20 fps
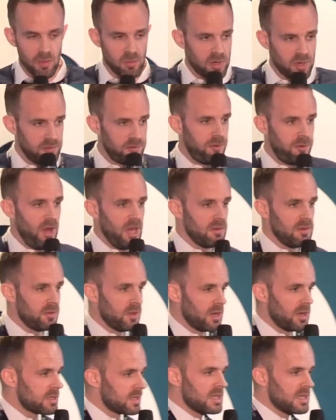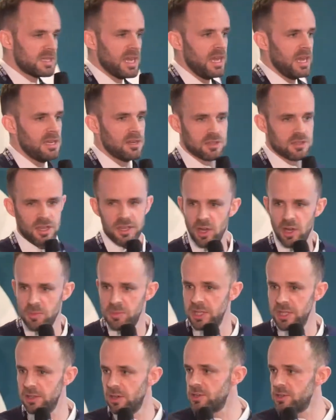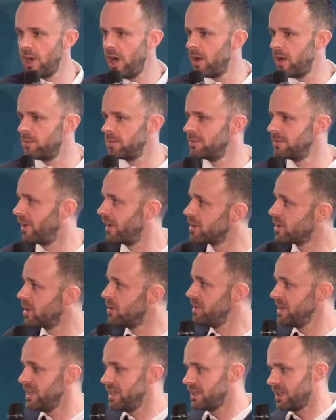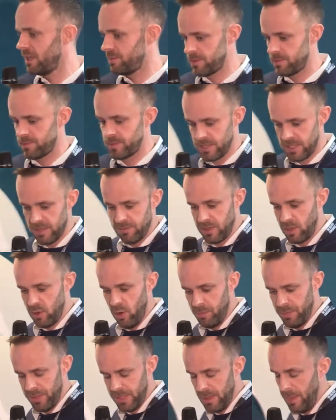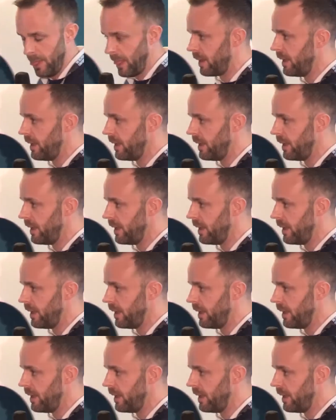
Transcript: But in five years, in ten years, are you going to be in your job? Are you going to be in that specific company?